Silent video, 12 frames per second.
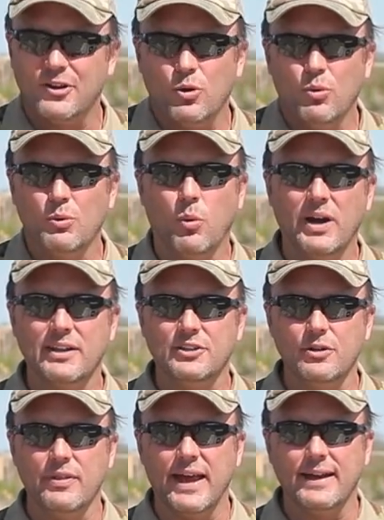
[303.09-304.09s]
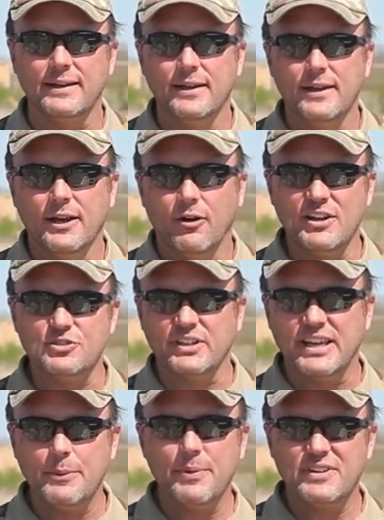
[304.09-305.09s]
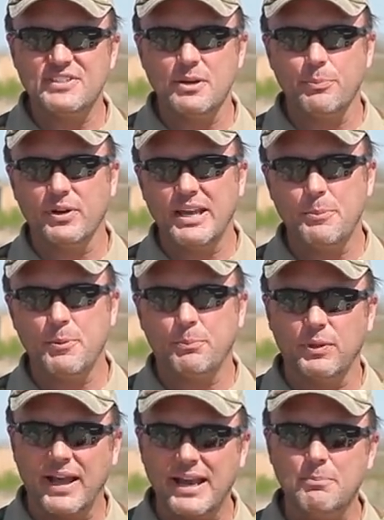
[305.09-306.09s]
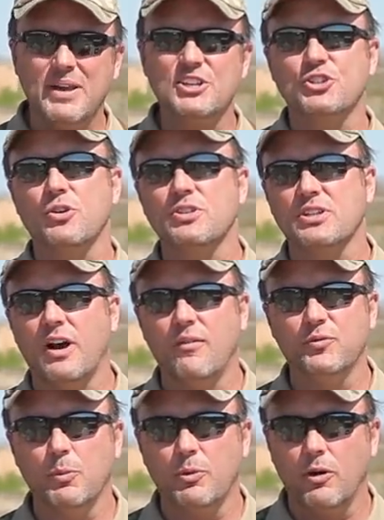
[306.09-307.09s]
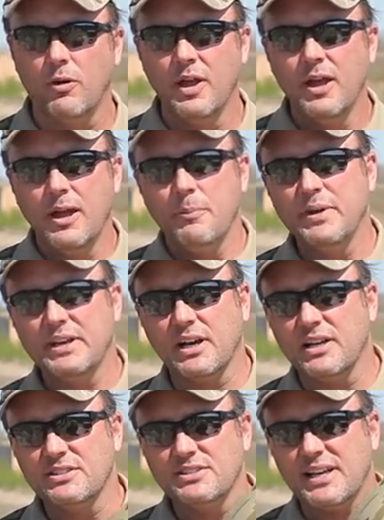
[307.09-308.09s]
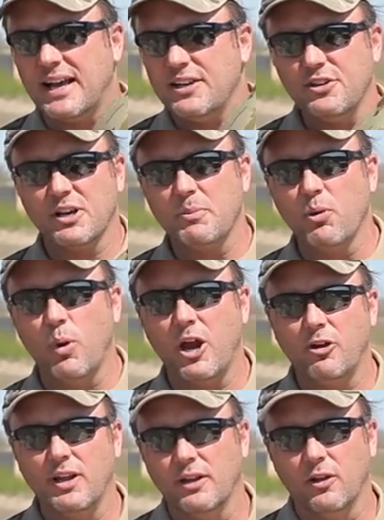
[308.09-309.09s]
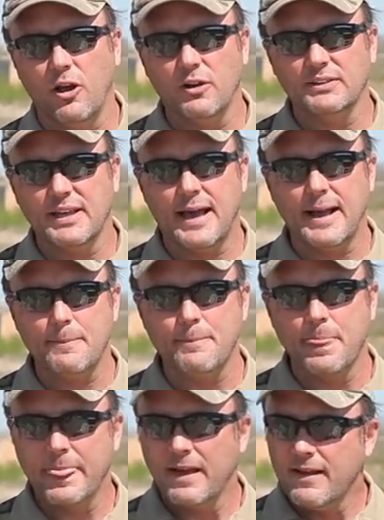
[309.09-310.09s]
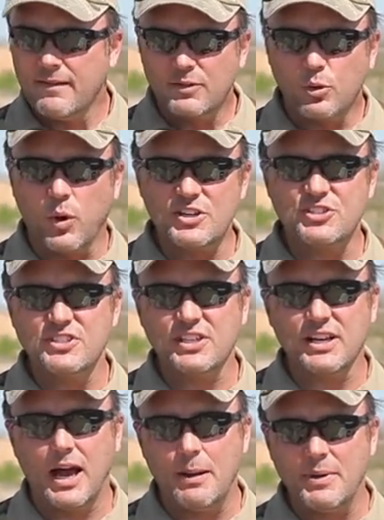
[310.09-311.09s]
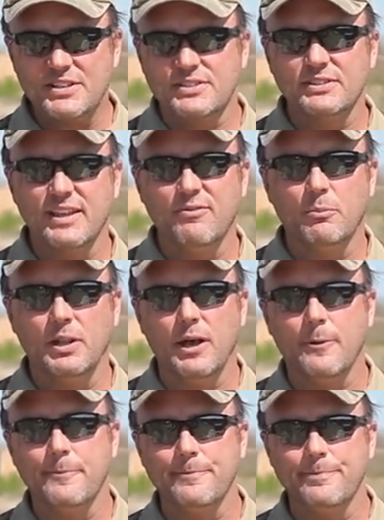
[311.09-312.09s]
Who would want to do that? All right, so keep it simple, keep it plain, make sure it's comfortable because uh, you're gonna be wearing it a long time. Questions and comments, leave them below.